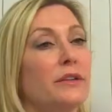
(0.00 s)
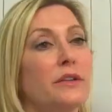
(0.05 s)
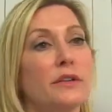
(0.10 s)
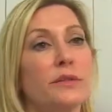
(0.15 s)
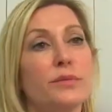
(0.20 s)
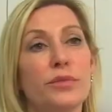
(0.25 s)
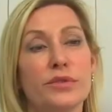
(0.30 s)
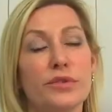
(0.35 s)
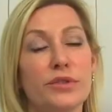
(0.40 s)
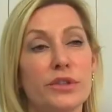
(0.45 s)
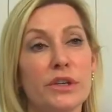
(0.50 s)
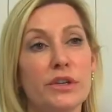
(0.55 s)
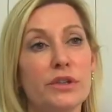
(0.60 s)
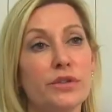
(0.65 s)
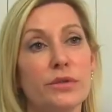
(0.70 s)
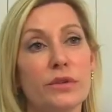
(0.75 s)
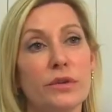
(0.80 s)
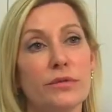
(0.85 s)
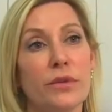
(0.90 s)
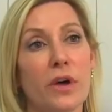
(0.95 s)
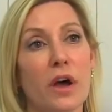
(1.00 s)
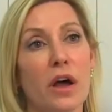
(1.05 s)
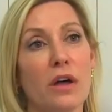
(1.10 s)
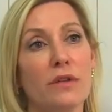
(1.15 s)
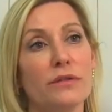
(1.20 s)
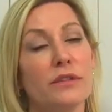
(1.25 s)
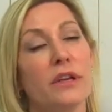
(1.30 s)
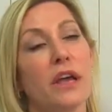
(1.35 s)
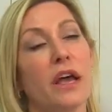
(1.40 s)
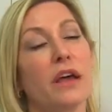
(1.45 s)
The procedure
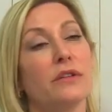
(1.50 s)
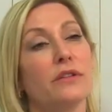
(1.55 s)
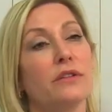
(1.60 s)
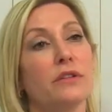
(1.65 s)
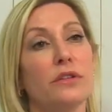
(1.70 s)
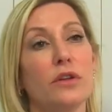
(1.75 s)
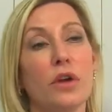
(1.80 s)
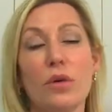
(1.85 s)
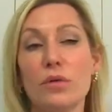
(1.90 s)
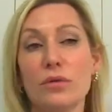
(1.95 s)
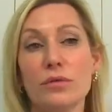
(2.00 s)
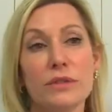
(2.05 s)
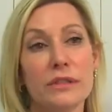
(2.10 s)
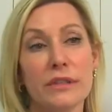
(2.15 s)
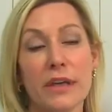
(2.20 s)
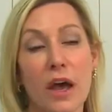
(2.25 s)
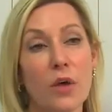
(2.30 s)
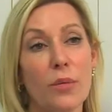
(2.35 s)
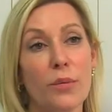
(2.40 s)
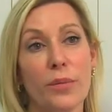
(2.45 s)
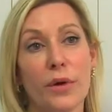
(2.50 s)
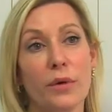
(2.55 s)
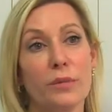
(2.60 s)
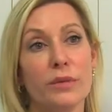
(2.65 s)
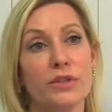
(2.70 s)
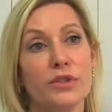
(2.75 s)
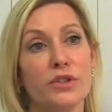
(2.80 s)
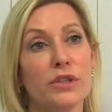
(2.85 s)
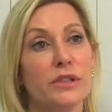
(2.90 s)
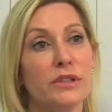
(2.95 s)
involves no scalpel,
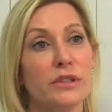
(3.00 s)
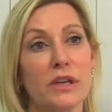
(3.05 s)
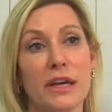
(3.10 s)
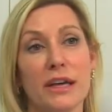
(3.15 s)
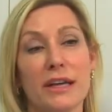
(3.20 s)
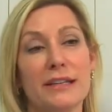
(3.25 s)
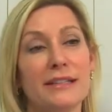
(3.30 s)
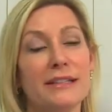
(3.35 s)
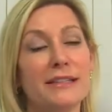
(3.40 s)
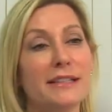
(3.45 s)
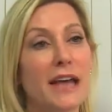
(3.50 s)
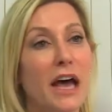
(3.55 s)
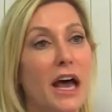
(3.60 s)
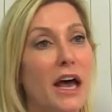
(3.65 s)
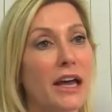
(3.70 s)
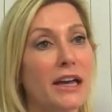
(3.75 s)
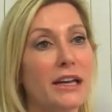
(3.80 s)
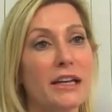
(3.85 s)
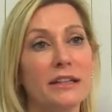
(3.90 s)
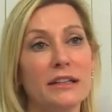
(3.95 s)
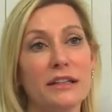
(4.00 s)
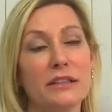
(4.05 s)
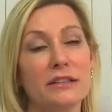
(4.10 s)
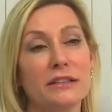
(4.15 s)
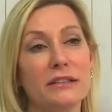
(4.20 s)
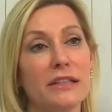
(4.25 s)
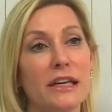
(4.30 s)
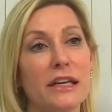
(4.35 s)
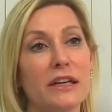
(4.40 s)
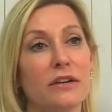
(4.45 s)
but just a tiny
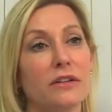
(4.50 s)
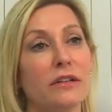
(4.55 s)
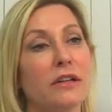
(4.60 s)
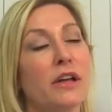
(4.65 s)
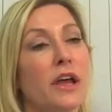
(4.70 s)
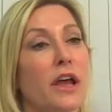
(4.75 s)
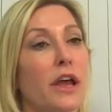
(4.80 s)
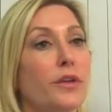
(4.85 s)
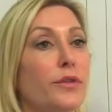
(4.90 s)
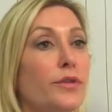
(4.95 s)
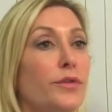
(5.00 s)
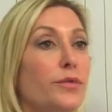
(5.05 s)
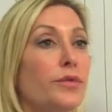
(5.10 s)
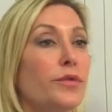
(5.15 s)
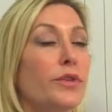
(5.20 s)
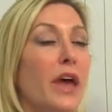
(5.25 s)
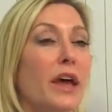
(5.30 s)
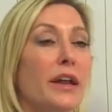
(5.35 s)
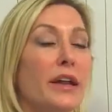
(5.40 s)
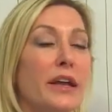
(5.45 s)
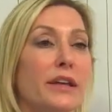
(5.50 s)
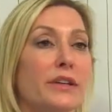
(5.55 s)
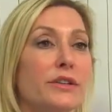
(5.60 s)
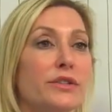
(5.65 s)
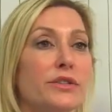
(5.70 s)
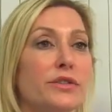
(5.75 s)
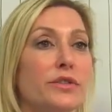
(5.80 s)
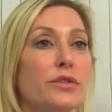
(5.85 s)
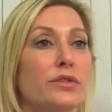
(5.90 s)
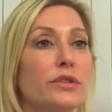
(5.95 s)
little needle, and through that I
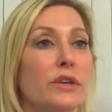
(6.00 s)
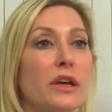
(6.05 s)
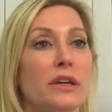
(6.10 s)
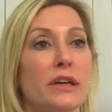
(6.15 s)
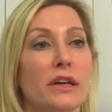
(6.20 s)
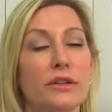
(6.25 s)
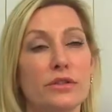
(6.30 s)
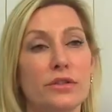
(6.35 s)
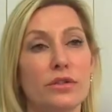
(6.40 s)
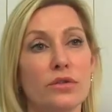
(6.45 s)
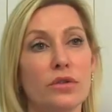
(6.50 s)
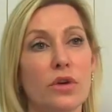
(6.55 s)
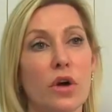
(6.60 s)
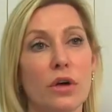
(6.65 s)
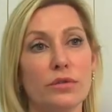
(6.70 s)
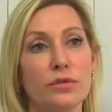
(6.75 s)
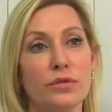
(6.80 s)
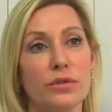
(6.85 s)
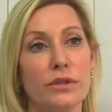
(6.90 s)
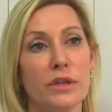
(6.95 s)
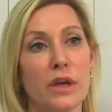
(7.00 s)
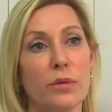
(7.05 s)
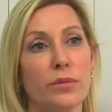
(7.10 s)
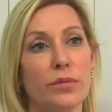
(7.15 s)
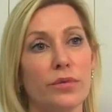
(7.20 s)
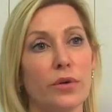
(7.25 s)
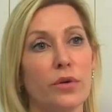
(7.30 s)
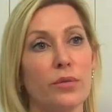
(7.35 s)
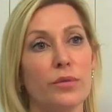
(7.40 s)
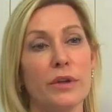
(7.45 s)
insert an internal
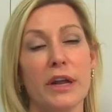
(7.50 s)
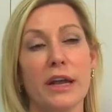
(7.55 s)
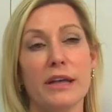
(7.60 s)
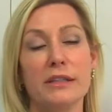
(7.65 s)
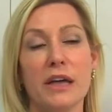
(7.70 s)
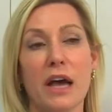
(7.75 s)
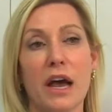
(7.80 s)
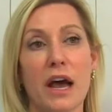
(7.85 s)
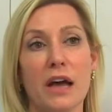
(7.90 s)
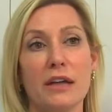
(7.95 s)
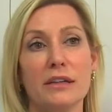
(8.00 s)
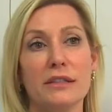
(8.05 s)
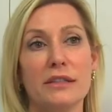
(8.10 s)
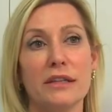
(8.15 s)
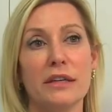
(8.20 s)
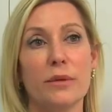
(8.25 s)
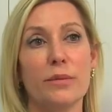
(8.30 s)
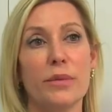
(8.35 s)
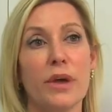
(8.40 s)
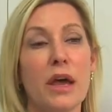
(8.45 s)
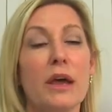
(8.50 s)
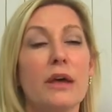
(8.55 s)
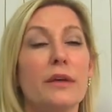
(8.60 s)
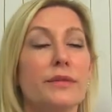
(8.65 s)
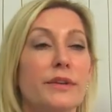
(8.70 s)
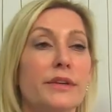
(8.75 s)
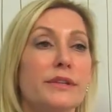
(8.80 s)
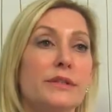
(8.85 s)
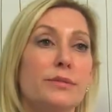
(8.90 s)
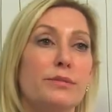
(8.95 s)
ultrasound probe that has a hot tip.
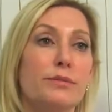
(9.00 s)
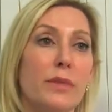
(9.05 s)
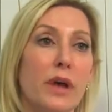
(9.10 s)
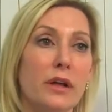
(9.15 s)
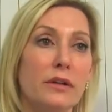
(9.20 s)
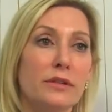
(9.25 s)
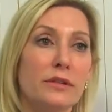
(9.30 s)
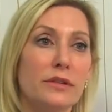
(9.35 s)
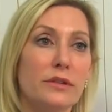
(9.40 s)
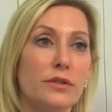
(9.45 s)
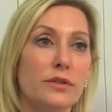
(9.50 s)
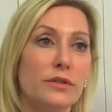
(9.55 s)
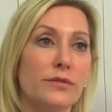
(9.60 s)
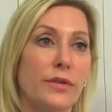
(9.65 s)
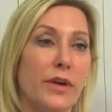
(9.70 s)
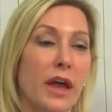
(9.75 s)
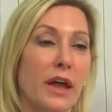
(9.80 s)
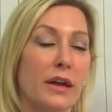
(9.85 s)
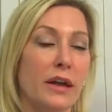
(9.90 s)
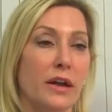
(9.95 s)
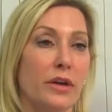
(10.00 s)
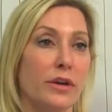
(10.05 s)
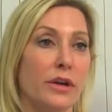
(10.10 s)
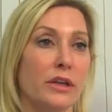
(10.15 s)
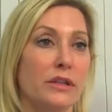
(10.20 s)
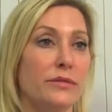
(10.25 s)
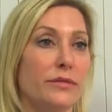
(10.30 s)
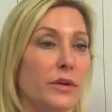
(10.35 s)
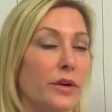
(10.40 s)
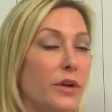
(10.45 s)
This melts those fat
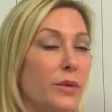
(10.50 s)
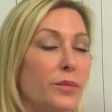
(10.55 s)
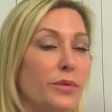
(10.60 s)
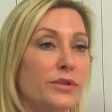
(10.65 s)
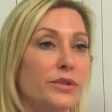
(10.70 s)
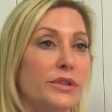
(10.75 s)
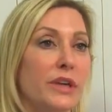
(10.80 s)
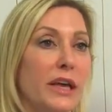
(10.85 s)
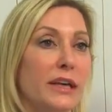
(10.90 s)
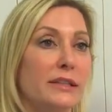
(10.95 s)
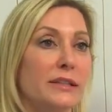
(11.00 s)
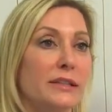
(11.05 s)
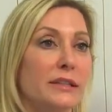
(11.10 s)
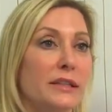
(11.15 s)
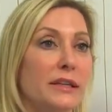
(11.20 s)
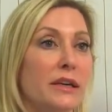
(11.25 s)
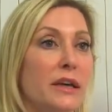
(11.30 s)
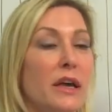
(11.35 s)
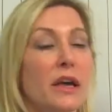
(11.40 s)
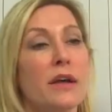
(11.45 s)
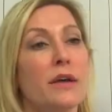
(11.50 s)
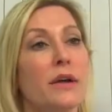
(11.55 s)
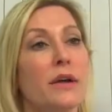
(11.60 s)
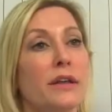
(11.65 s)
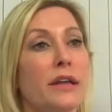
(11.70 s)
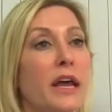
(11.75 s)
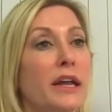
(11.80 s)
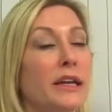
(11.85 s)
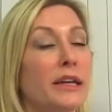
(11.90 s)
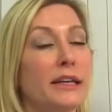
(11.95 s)
areas very precisely,
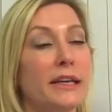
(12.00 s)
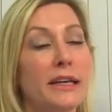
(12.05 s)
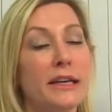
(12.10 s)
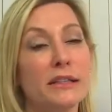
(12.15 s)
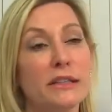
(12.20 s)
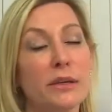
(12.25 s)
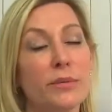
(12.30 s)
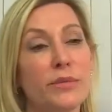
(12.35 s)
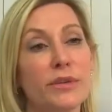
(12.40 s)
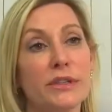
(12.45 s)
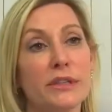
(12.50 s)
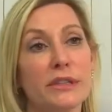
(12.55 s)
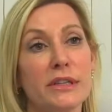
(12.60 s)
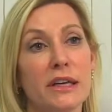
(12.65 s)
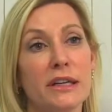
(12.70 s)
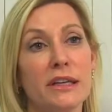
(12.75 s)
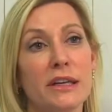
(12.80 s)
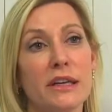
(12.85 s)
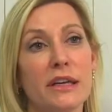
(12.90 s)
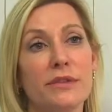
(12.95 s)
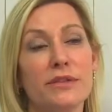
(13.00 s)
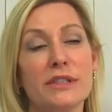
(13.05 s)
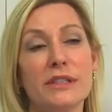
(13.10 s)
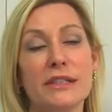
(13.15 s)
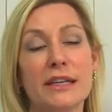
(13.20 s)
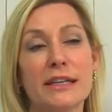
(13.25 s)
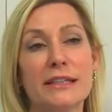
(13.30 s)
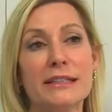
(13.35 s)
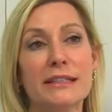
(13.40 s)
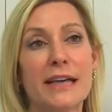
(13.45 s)
and it heats up the skin that gives
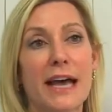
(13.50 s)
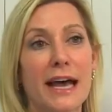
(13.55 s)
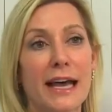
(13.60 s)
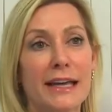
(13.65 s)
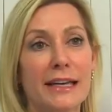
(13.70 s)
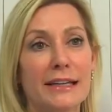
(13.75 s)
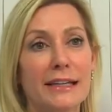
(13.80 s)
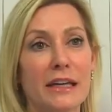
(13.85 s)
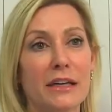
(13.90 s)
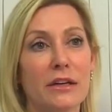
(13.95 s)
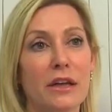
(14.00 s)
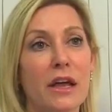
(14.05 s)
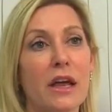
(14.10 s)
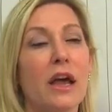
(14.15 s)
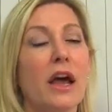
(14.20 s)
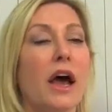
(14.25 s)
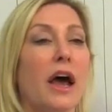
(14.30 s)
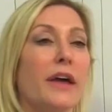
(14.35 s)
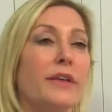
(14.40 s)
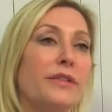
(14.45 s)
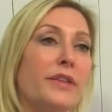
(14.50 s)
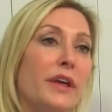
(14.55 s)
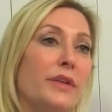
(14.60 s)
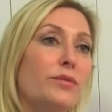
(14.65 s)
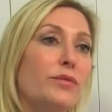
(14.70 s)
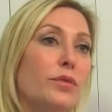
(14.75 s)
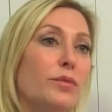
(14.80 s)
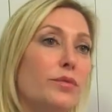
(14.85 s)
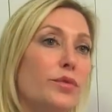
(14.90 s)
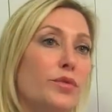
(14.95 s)
skin tightening. I
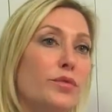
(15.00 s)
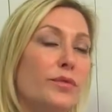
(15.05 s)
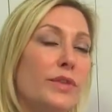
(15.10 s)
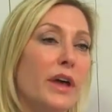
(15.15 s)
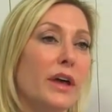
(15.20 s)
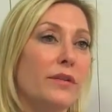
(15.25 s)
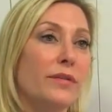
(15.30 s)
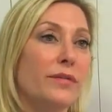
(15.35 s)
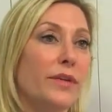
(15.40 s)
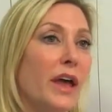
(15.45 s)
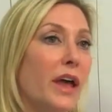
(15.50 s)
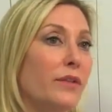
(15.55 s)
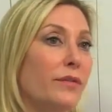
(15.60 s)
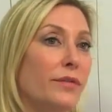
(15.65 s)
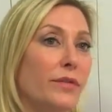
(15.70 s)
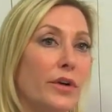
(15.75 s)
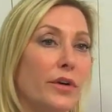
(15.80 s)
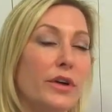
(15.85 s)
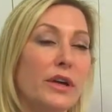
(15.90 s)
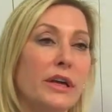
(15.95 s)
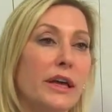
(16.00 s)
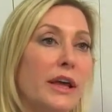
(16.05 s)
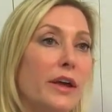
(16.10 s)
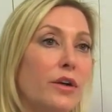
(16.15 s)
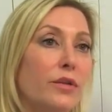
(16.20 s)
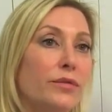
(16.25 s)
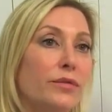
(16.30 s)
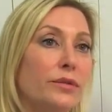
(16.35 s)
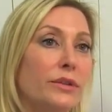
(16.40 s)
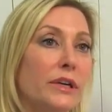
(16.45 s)
then remove that fat very
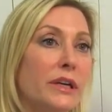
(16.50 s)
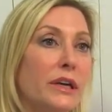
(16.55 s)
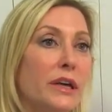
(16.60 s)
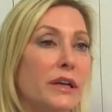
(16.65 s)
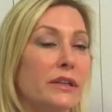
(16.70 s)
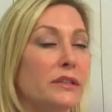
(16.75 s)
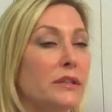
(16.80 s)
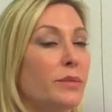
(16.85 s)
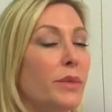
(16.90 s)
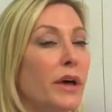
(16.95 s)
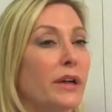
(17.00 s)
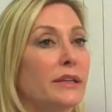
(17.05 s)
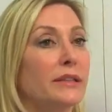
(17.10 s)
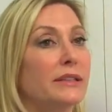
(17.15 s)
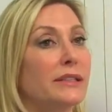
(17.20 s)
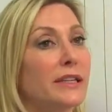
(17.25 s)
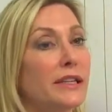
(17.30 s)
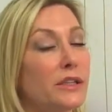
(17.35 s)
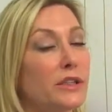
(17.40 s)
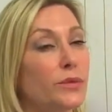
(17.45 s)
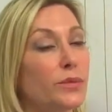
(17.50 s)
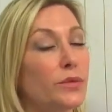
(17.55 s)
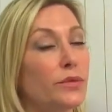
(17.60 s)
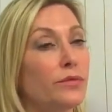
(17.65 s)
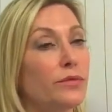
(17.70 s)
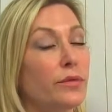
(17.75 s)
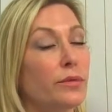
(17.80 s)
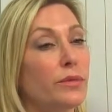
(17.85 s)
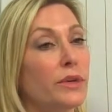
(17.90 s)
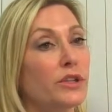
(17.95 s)
carefully. It's about a
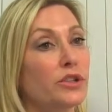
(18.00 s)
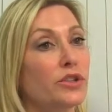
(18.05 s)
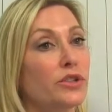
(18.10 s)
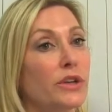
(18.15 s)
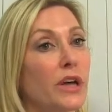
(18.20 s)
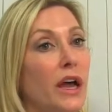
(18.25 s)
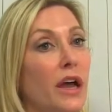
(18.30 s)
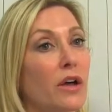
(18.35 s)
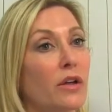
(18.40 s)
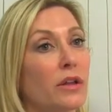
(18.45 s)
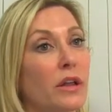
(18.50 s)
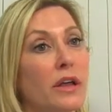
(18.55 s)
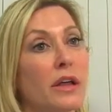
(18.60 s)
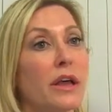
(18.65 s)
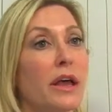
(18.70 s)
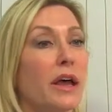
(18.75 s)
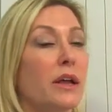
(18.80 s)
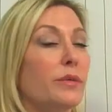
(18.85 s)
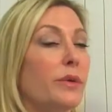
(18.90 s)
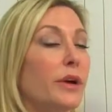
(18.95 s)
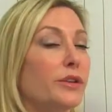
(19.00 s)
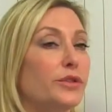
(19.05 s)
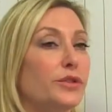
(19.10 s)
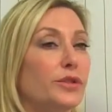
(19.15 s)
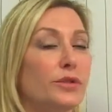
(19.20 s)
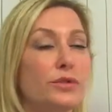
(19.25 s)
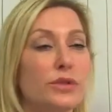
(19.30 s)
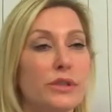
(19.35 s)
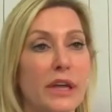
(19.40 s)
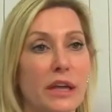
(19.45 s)
teaspoon from each jowl and about
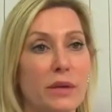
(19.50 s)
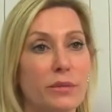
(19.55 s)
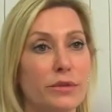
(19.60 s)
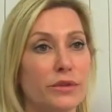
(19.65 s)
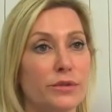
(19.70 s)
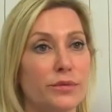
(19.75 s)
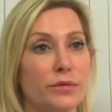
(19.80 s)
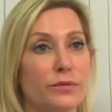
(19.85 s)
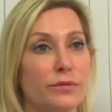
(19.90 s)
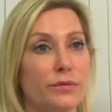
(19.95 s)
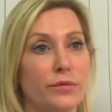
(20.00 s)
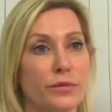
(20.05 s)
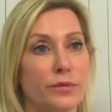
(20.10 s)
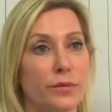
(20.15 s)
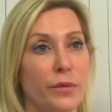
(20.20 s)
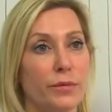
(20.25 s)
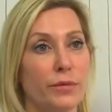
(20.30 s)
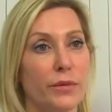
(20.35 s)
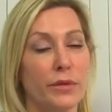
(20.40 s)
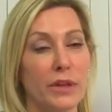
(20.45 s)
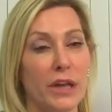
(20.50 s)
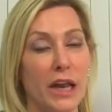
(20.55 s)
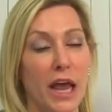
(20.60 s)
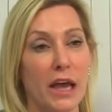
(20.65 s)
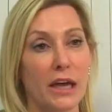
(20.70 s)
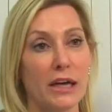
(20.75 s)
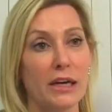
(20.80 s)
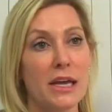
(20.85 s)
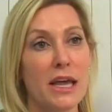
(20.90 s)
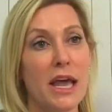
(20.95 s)
2 tablespoons from the
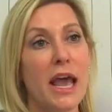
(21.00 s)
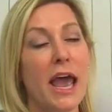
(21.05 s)
neck.